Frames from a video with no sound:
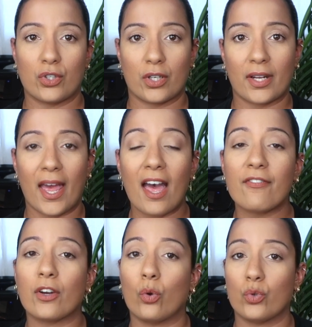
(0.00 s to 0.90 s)
you're going to
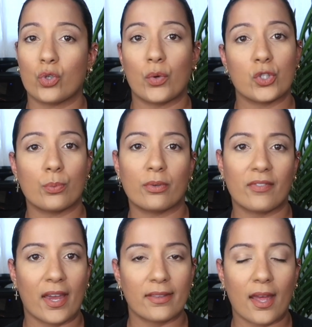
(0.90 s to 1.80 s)
have and who's going to
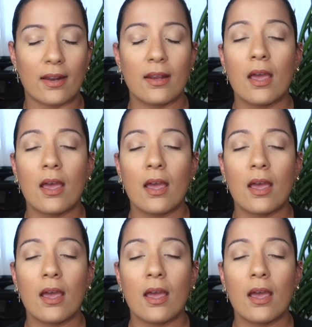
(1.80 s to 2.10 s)
provide that.